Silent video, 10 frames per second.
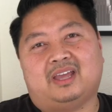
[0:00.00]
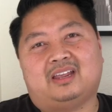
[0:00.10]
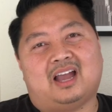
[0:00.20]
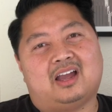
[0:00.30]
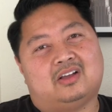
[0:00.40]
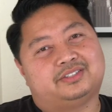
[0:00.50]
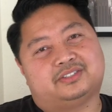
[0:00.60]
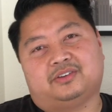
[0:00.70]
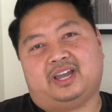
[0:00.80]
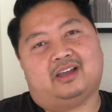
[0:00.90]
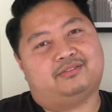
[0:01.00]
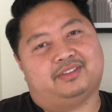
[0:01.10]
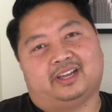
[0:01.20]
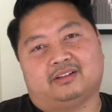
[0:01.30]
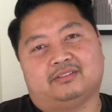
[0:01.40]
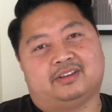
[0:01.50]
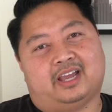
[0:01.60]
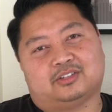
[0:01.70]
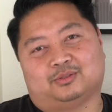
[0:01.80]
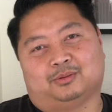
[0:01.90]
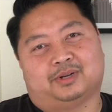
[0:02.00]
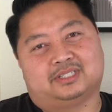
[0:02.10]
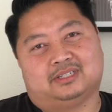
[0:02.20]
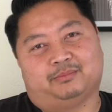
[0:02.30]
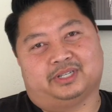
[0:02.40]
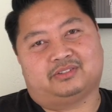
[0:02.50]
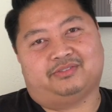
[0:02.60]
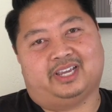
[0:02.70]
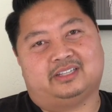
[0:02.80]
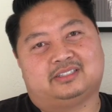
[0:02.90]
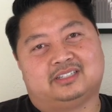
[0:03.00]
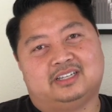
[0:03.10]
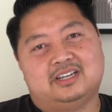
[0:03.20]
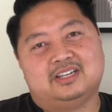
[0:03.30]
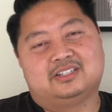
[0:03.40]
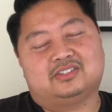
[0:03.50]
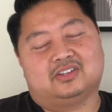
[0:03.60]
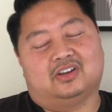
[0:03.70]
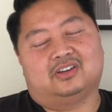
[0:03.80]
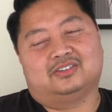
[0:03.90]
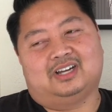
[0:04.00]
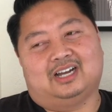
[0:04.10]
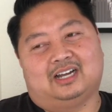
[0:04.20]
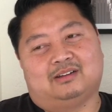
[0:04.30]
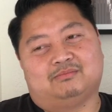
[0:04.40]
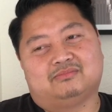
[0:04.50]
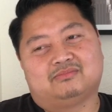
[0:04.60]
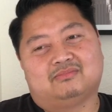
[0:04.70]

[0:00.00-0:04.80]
I, I also have like natural resting bitch face, so um,